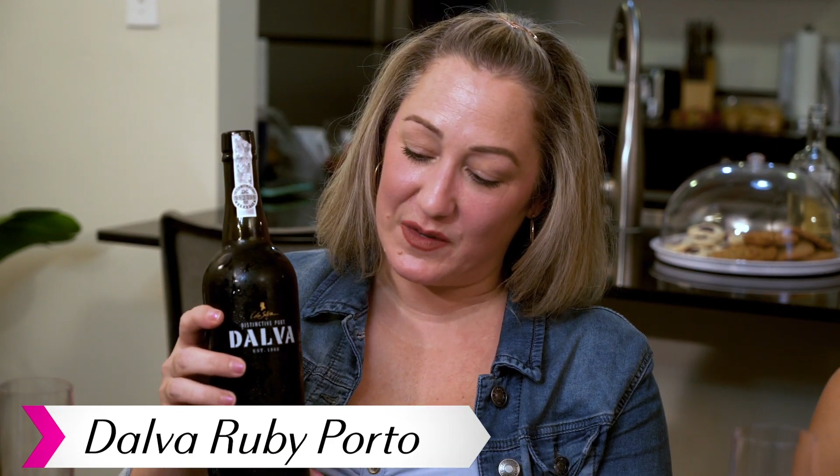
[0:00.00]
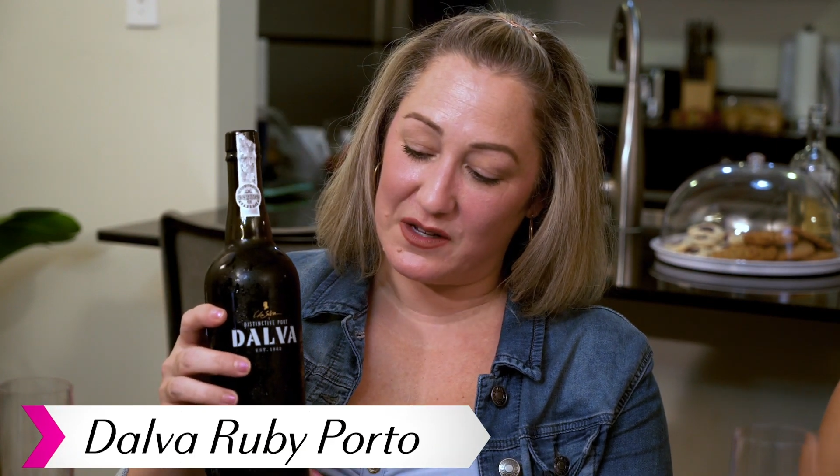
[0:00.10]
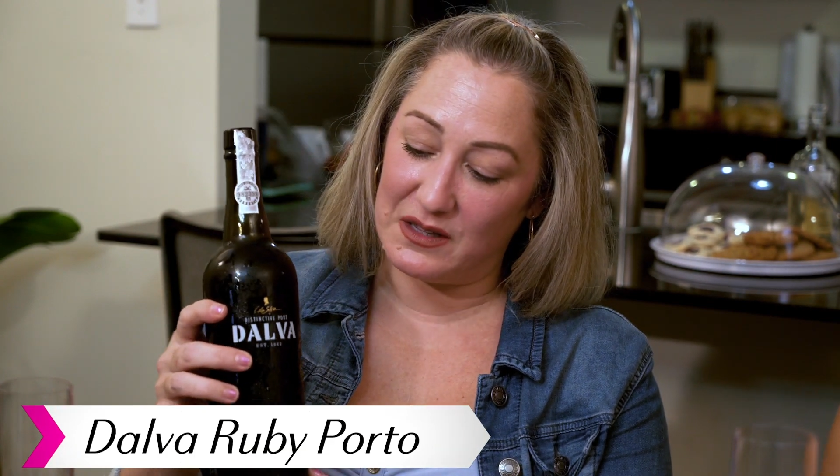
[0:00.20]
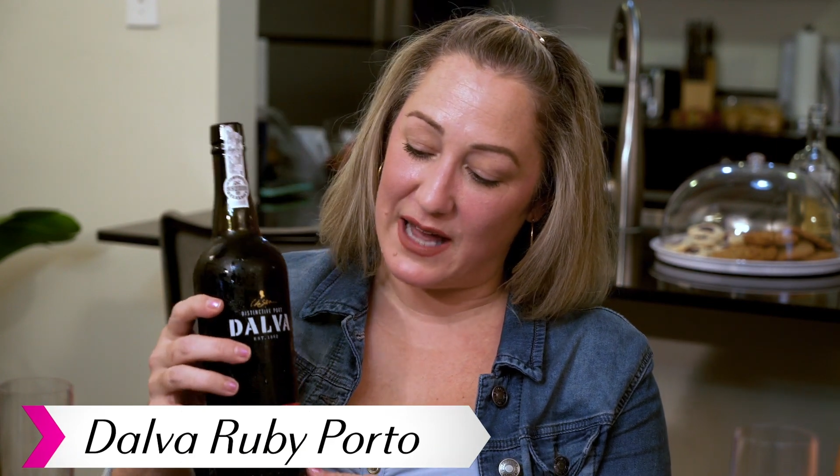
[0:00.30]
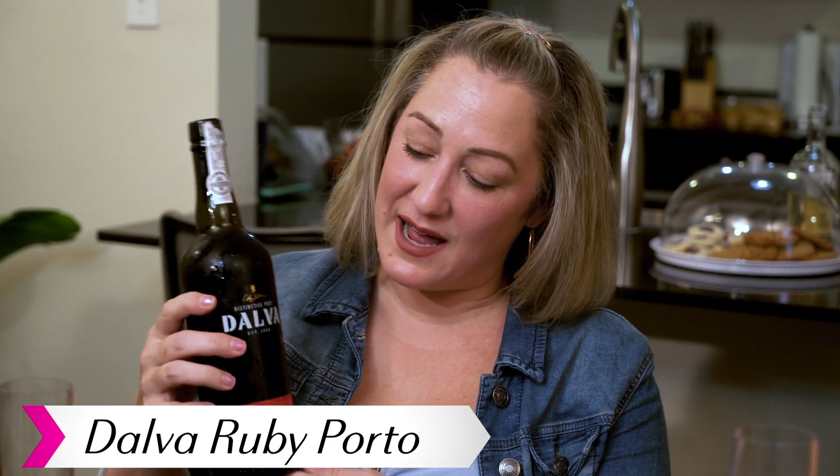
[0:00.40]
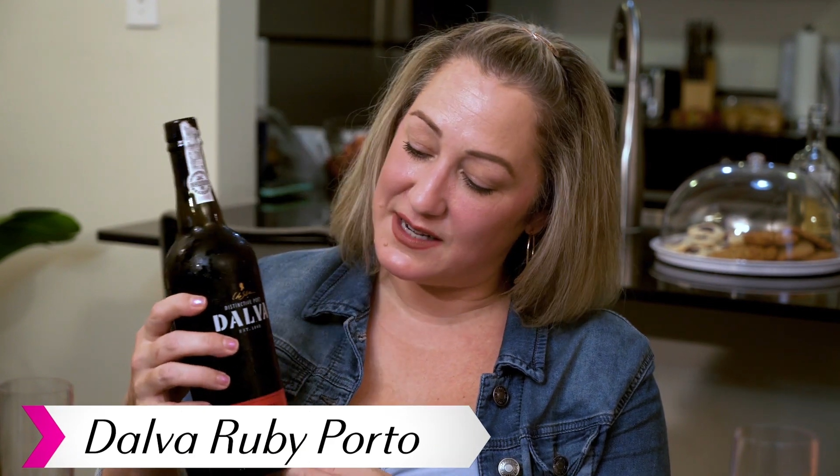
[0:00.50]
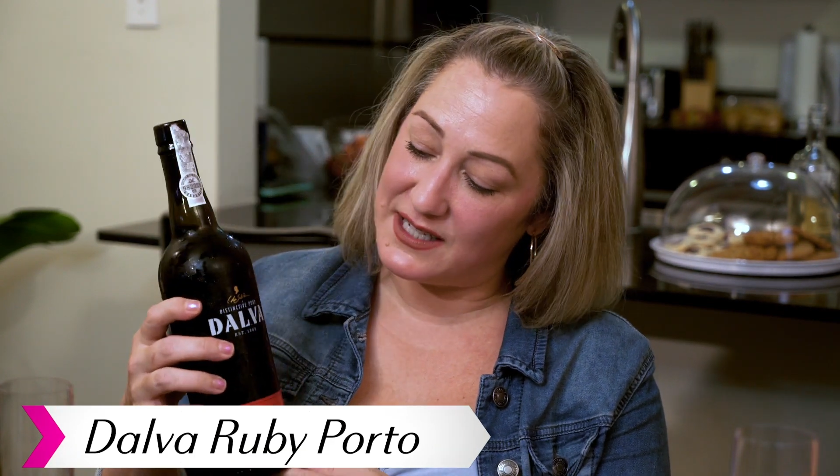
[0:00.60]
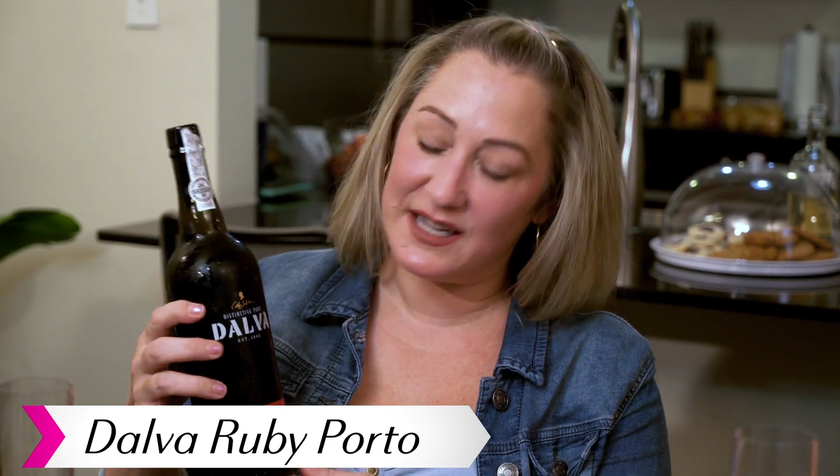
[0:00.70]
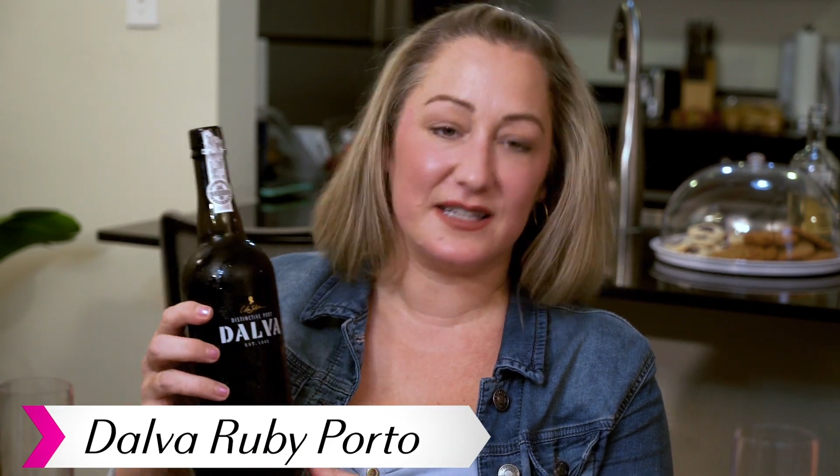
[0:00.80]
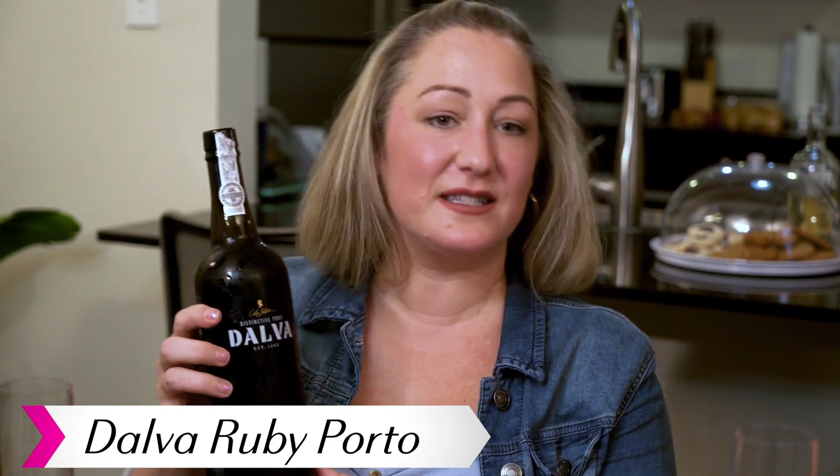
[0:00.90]

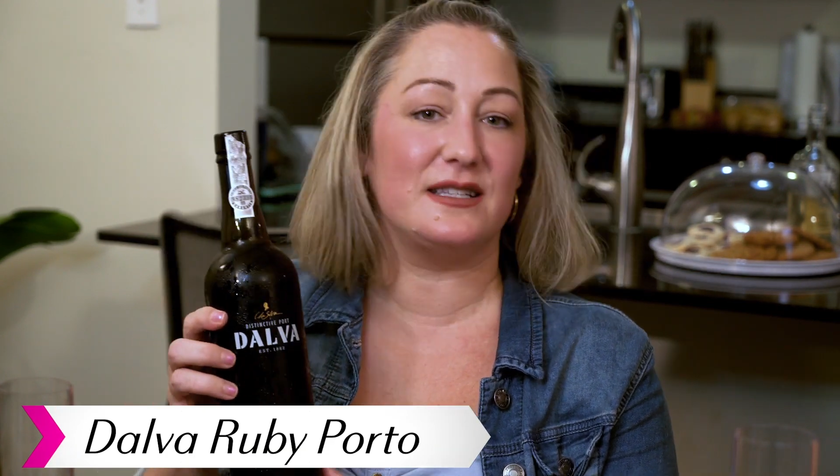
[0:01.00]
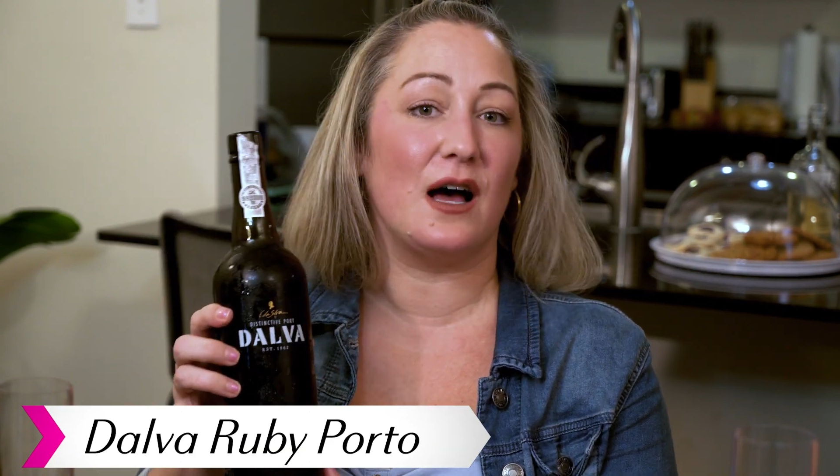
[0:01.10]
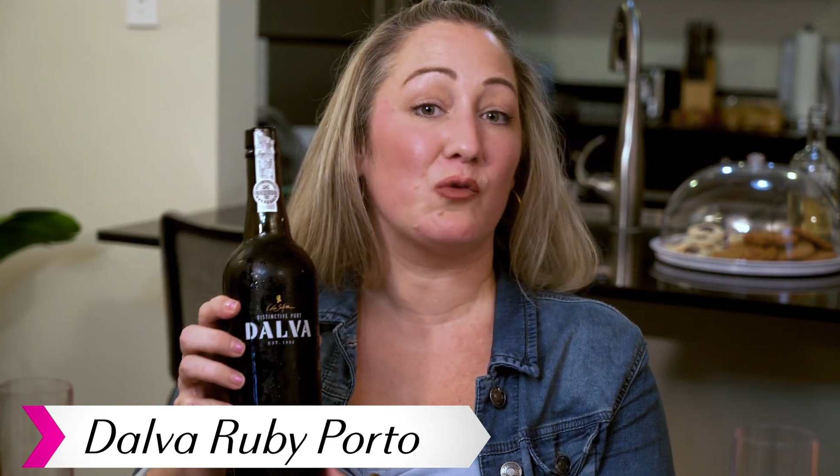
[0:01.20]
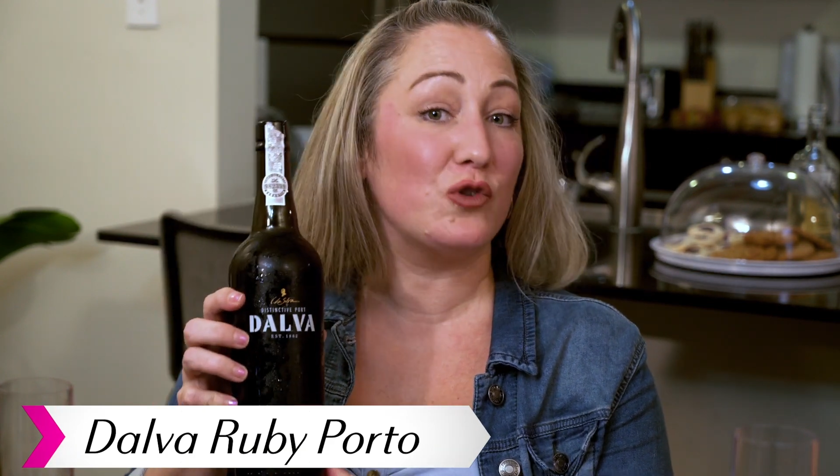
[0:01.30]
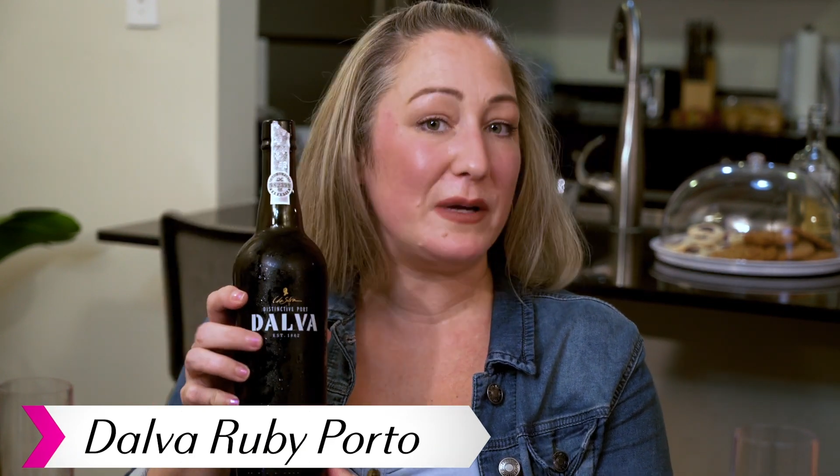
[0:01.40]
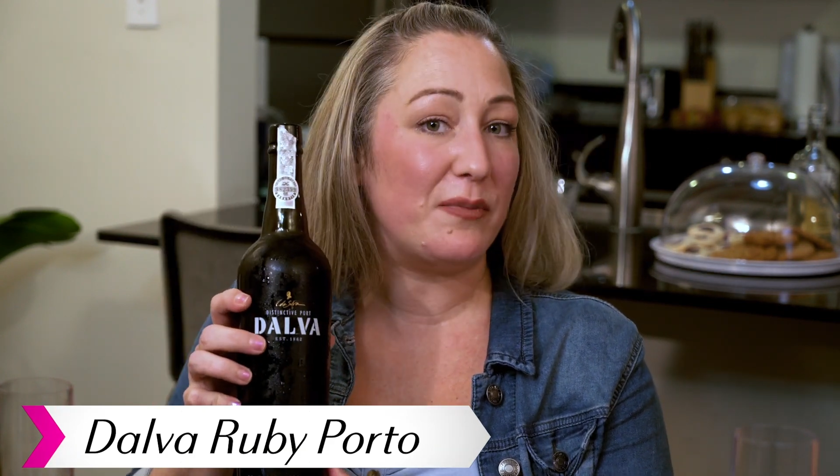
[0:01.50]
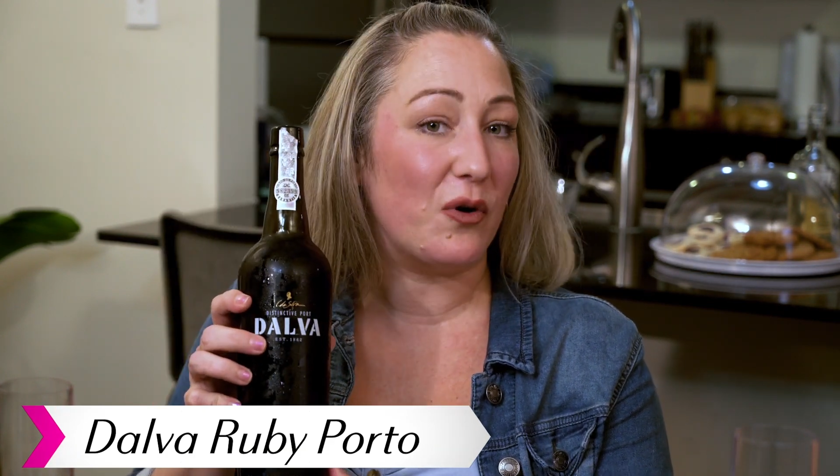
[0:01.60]
galette is a ruby